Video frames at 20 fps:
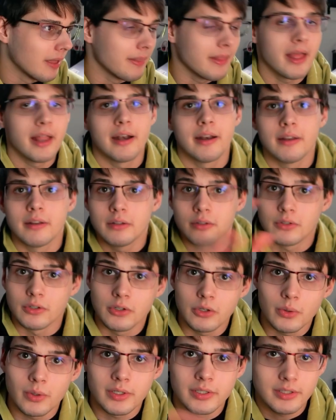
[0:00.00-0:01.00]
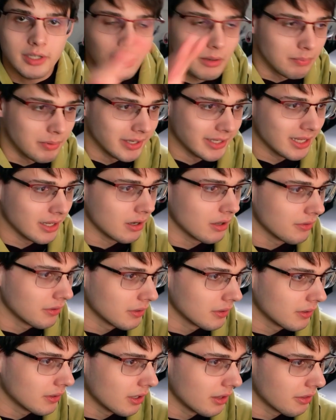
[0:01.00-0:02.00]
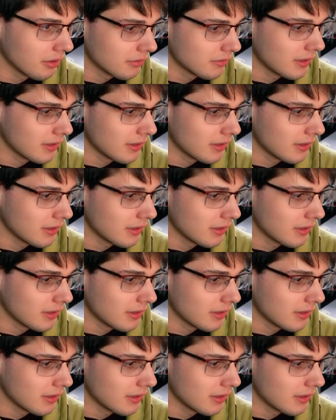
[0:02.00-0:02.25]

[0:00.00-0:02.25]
And then in Todoist, I'll break down all the other